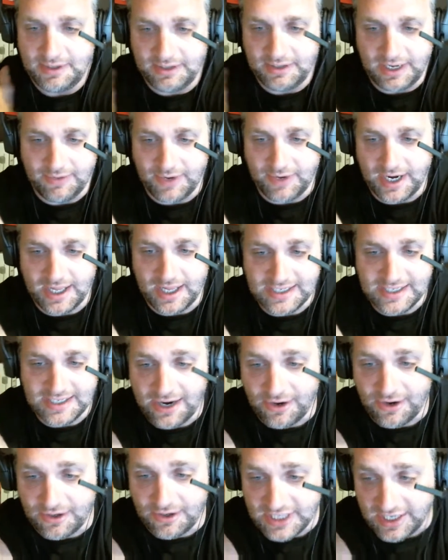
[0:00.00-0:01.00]
they went on the
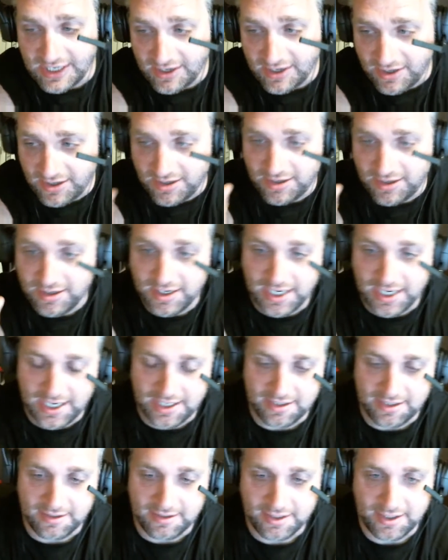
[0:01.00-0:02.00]
Tower of Terror,
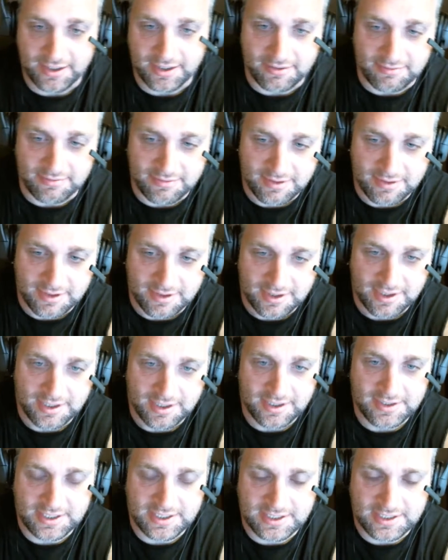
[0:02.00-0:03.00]
and
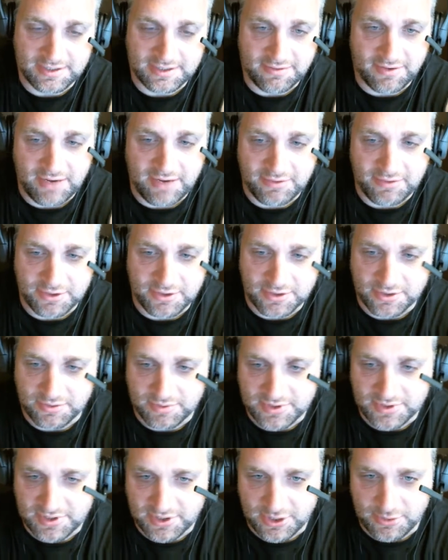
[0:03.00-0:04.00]
6 and 5-year-old
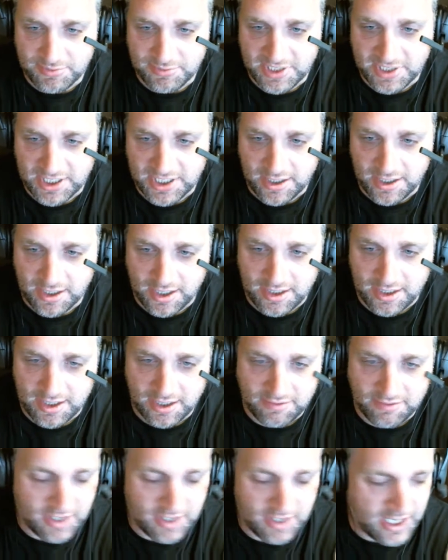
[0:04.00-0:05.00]
was a little bit young, I
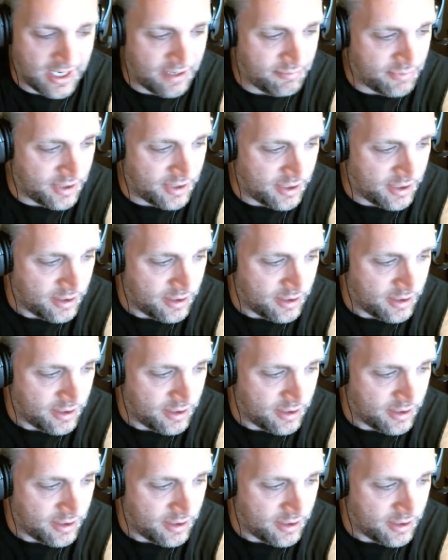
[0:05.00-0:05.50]
think, for that. But